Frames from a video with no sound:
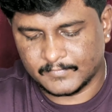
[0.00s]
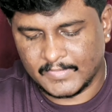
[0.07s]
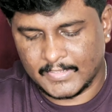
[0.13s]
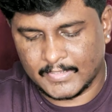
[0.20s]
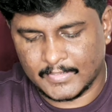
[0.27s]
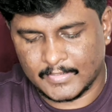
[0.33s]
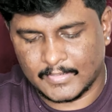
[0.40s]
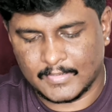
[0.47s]

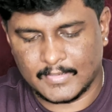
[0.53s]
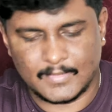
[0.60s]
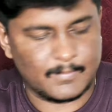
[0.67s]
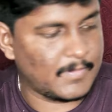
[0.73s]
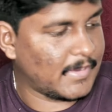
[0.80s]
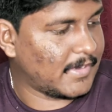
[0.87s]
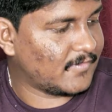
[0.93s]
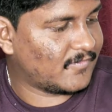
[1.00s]
And
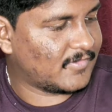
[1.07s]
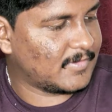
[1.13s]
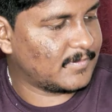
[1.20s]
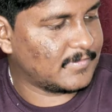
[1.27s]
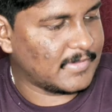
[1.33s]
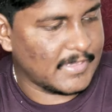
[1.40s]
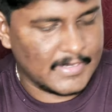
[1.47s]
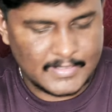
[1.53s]
apart
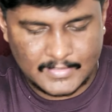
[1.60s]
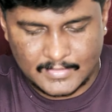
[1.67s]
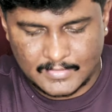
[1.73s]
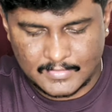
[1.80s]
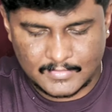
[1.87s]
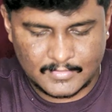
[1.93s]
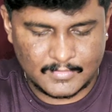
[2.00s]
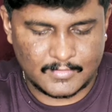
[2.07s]
from
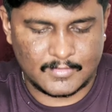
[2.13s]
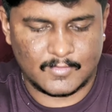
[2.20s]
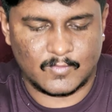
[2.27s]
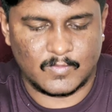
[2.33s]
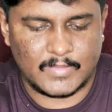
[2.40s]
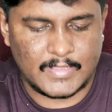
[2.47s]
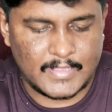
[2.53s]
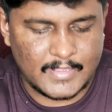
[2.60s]
that,
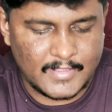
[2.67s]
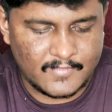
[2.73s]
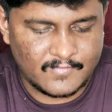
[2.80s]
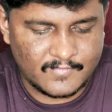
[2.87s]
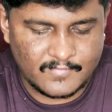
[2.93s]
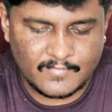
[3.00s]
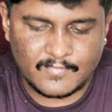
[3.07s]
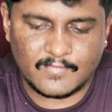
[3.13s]
we
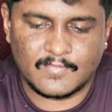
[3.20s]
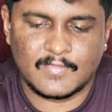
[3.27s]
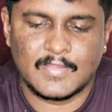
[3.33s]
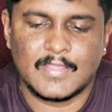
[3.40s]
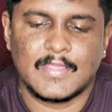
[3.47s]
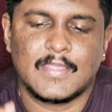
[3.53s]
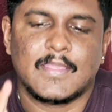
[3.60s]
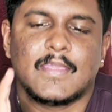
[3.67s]
have
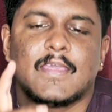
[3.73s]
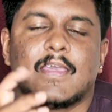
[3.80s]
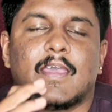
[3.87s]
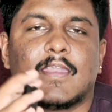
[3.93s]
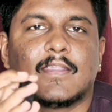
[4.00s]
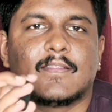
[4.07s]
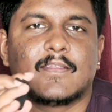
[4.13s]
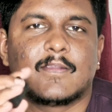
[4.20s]

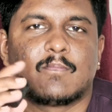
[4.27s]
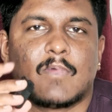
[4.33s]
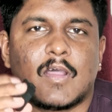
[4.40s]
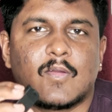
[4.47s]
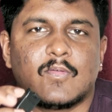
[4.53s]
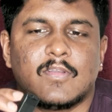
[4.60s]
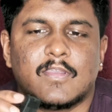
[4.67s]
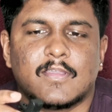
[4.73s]
another
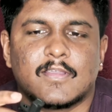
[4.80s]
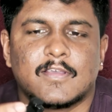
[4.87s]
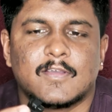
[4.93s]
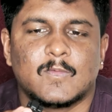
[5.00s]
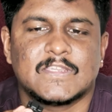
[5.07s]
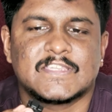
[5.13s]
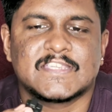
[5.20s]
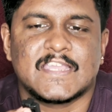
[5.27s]
mount
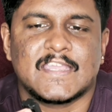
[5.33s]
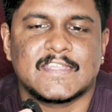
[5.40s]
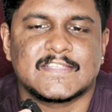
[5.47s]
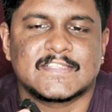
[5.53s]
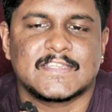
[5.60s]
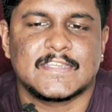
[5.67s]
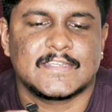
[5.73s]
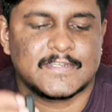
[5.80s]
which I
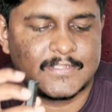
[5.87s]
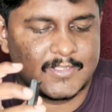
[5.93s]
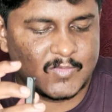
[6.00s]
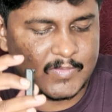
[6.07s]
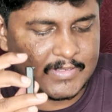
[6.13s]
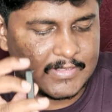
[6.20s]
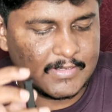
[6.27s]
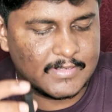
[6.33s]
stated, the
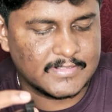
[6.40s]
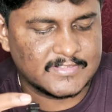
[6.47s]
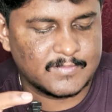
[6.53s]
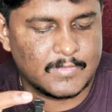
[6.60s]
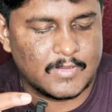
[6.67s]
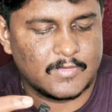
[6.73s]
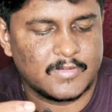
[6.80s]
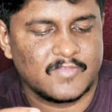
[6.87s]
quick release
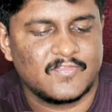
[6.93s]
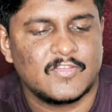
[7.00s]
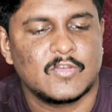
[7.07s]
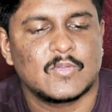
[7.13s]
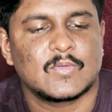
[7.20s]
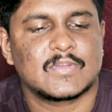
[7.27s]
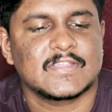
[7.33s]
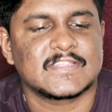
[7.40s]
mount. If you
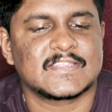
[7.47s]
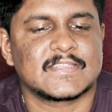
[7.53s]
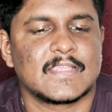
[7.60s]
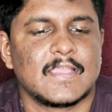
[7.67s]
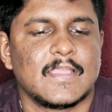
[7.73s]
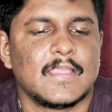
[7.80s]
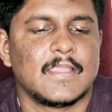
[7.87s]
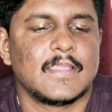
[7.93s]
notice,
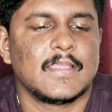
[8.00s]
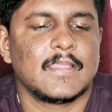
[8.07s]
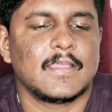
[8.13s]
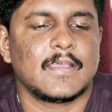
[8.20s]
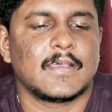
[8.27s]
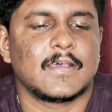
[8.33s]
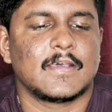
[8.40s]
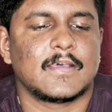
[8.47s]

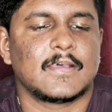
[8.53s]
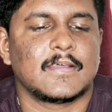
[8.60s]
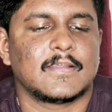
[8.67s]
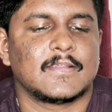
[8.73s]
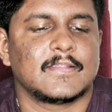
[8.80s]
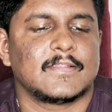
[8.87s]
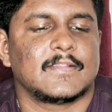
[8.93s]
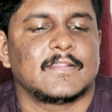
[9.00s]

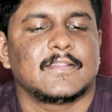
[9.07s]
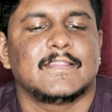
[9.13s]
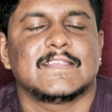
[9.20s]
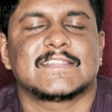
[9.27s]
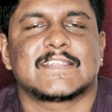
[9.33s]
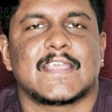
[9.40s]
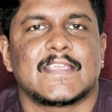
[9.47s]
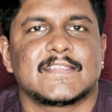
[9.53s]
the
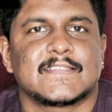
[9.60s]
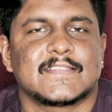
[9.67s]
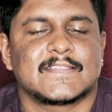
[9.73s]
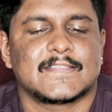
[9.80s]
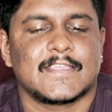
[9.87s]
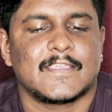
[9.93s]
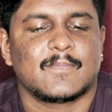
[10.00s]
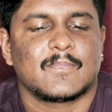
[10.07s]
size is
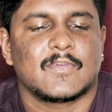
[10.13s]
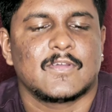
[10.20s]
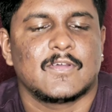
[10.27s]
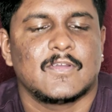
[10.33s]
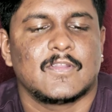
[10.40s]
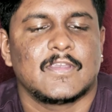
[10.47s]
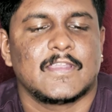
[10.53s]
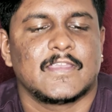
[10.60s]
same.
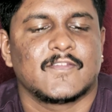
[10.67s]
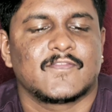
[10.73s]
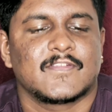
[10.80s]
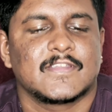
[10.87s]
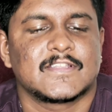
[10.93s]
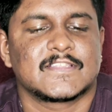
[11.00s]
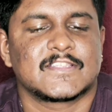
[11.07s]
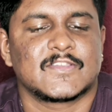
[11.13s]
Only
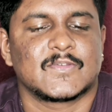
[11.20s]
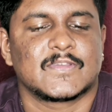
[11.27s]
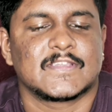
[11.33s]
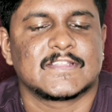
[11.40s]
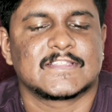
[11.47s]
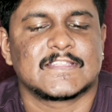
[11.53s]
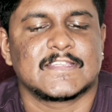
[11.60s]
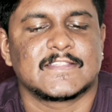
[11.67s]
difference you
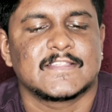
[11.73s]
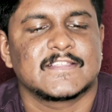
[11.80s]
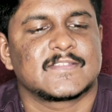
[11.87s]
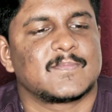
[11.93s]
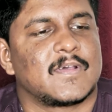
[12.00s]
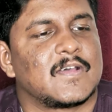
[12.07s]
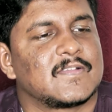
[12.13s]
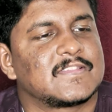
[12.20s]
can see in
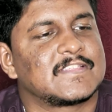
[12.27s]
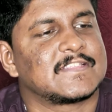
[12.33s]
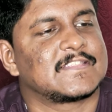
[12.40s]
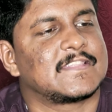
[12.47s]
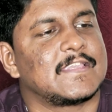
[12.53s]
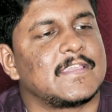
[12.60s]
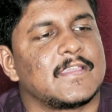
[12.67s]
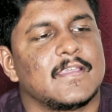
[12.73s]
this mount is
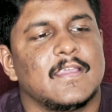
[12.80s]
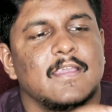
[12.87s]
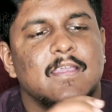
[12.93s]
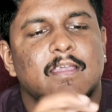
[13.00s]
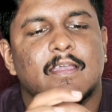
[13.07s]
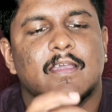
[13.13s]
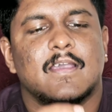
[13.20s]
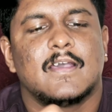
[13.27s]
the
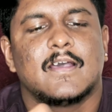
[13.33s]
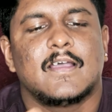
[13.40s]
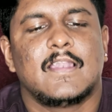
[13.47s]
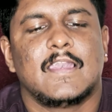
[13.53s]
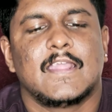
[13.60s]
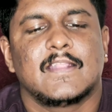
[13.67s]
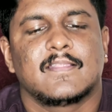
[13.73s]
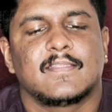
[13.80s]

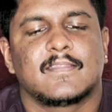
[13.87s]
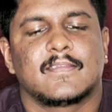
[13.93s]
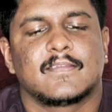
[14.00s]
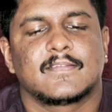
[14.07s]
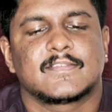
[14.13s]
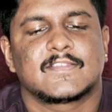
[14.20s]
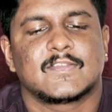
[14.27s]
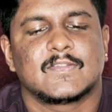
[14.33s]
length.
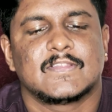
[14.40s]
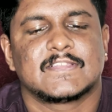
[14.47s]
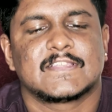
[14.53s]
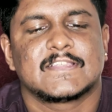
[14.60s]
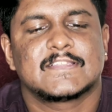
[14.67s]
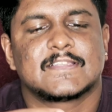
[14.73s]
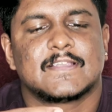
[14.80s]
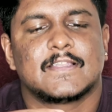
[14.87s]
So this
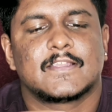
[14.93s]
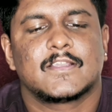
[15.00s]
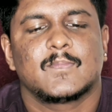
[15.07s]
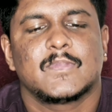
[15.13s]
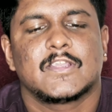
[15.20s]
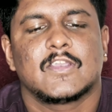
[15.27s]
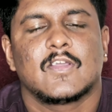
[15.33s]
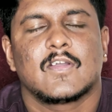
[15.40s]
is a little
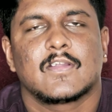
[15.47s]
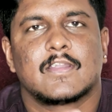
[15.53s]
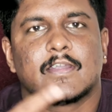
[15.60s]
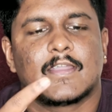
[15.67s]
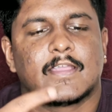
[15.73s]
bit longer